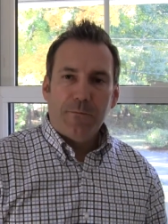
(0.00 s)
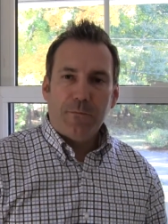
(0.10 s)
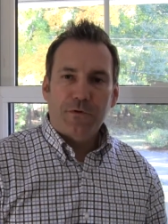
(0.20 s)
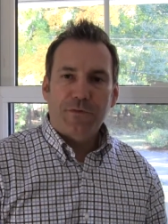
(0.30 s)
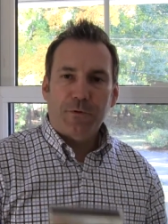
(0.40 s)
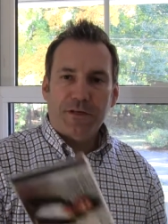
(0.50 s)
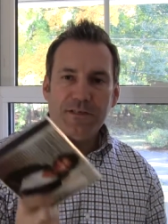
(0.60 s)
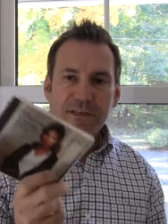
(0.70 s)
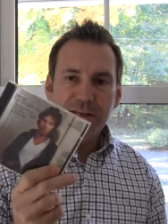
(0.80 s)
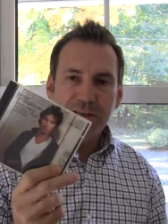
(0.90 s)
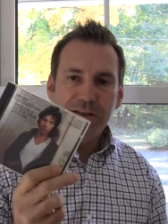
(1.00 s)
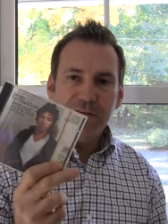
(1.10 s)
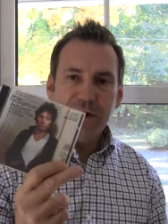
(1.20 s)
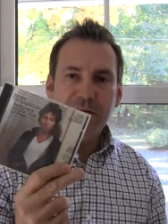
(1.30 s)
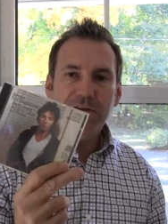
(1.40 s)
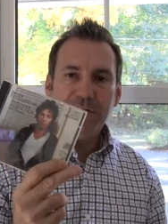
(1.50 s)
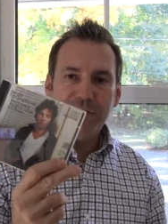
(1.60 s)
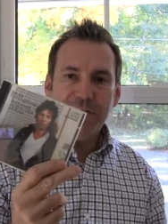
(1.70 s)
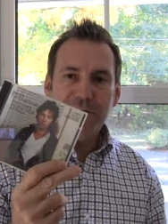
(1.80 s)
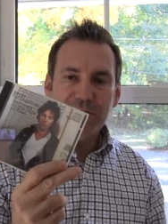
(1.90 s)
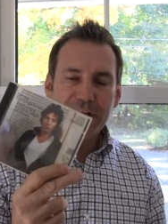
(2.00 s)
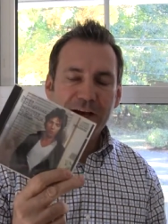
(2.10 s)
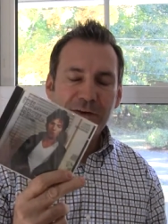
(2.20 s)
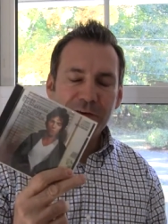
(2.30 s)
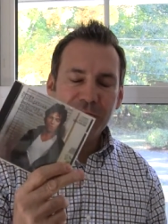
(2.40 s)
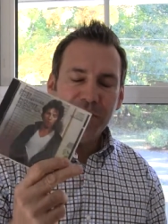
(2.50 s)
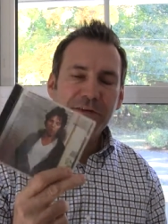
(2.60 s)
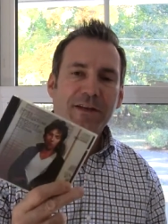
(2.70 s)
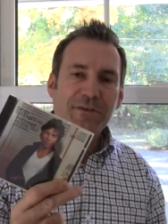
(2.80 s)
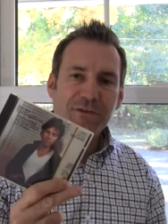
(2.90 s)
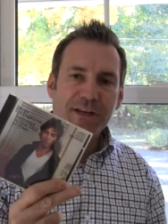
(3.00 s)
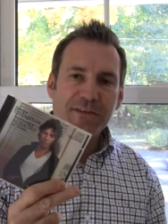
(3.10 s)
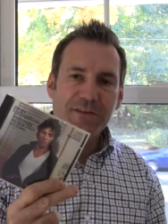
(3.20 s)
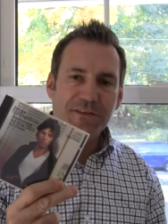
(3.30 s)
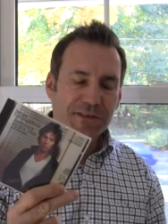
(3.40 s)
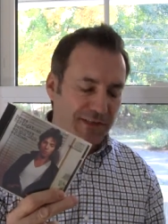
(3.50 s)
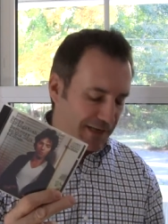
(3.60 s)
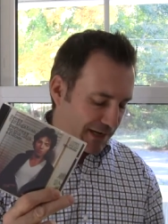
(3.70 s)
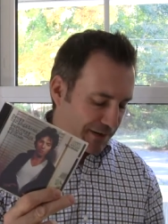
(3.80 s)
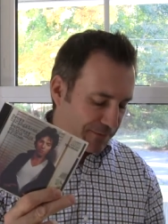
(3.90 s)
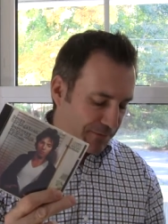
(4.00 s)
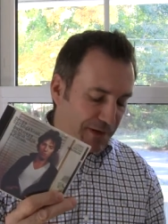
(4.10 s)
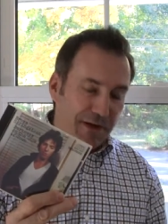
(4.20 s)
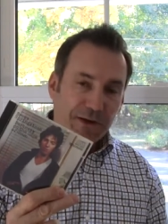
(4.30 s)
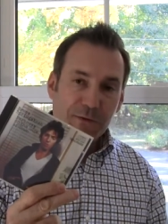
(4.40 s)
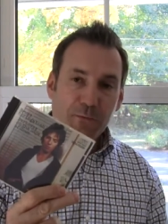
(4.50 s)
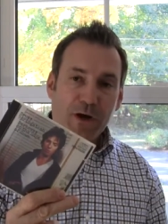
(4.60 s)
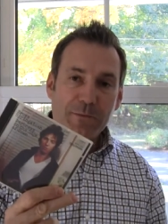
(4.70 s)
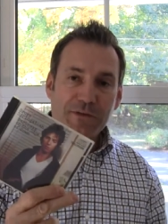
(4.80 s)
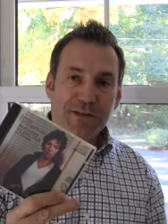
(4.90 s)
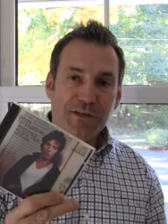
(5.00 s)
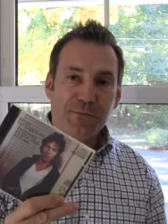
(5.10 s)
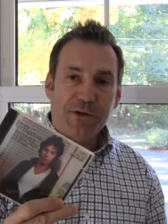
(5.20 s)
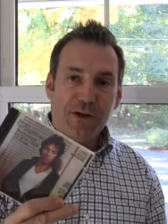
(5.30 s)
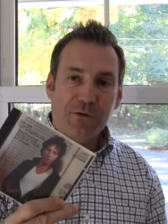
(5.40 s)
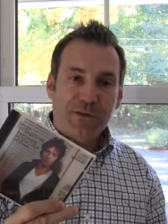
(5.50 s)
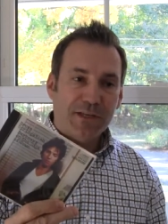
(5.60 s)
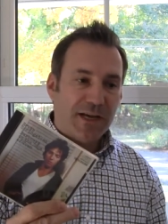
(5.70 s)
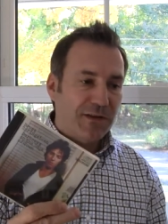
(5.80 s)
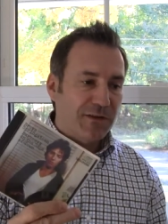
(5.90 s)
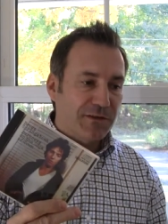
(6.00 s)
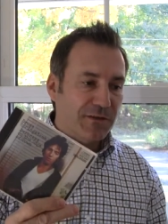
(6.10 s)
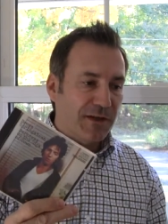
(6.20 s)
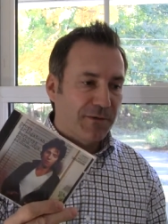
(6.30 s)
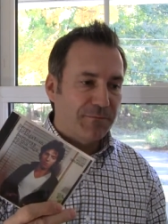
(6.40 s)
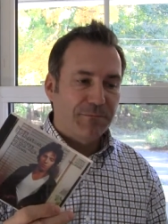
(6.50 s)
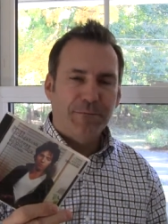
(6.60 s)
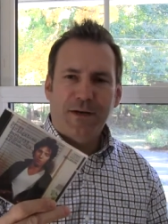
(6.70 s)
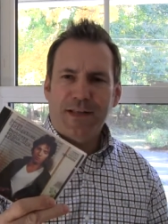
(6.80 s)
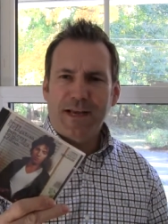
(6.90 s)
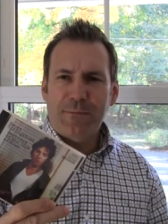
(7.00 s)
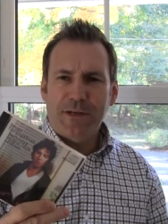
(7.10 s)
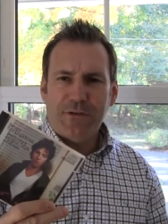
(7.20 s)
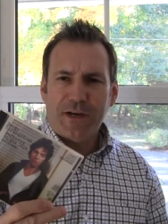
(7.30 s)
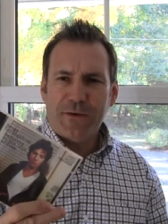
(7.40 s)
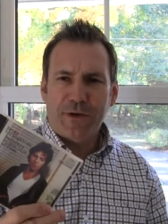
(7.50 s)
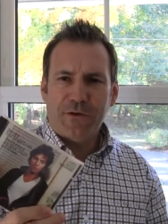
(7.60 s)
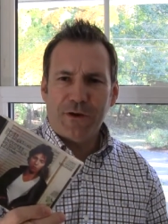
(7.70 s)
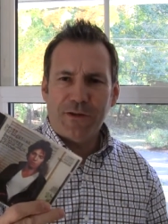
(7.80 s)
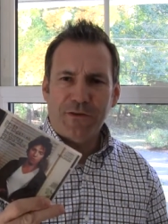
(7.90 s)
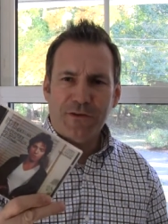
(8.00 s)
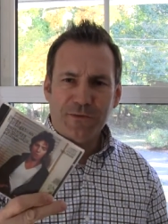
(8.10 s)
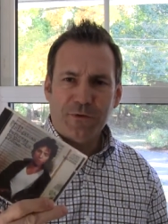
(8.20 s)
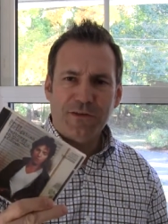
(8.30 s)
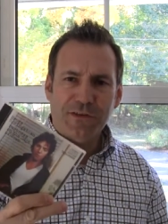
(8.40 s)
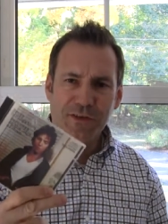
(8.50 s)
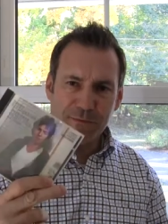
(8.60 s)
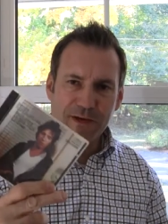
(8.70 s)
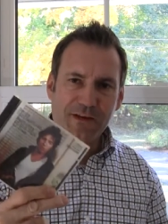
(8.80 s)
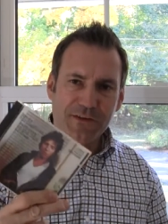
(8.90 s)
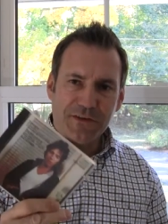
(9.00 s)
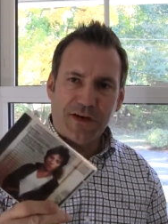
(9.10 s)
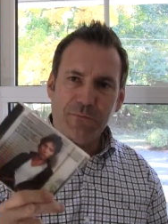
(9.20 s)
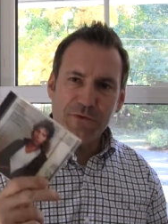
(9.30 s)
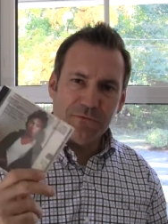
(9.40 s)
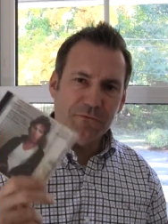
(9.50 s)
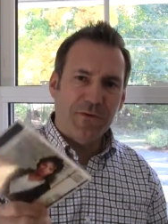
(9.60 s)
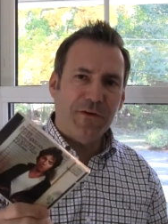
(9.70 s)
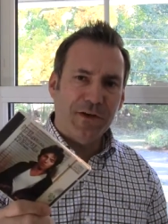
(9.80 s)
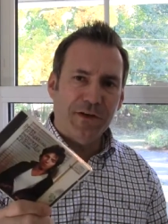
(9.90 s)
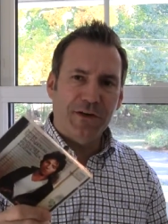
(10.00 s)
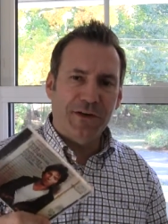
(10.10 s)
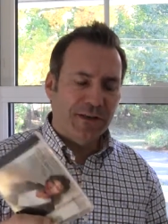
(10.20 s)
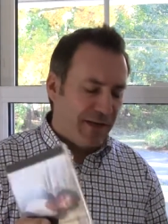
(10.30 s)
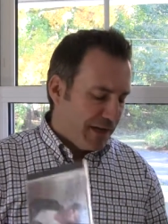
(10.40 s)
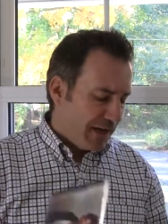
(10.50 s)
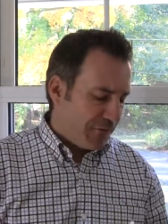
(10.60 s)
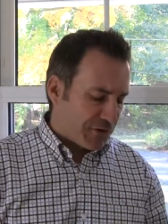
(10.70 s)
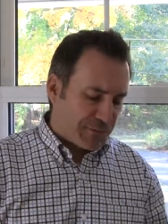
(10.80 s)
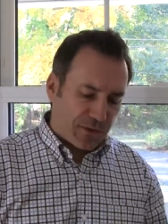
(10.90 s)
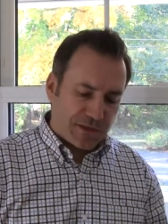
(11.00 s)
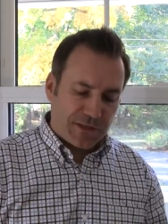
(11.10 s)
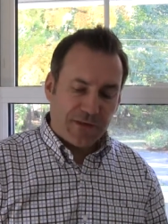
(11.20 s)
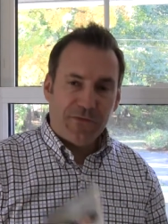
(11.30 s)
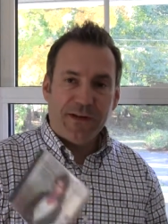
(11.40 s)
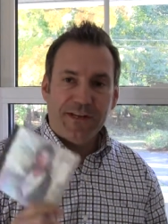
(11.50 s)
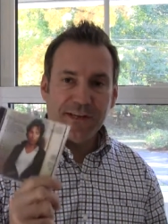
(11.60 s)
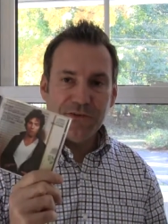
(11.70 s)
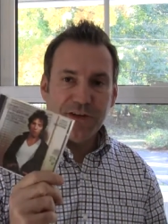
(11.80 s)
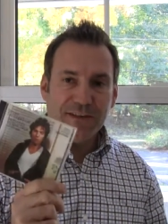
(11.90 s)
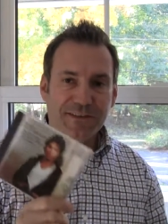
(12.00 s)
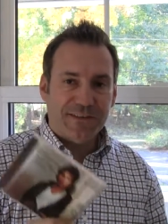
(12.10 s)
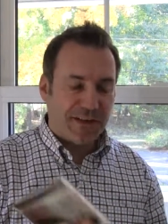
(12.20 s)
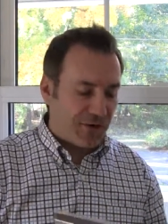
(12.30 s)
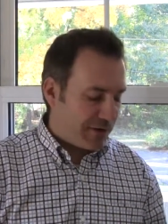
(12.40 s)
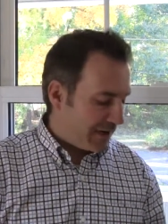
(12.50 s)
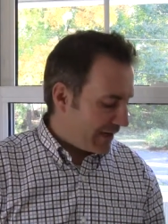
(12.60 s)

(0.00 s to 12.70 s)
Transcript: Bruce Springsteen, Darkness on the Edge of Town. If you haven't had a chance to see The Promise on HBO, it's a 90-minute documentary on Springsteen and the making of this album. It's very good. If you're a Springsteen fan, you got to check this out.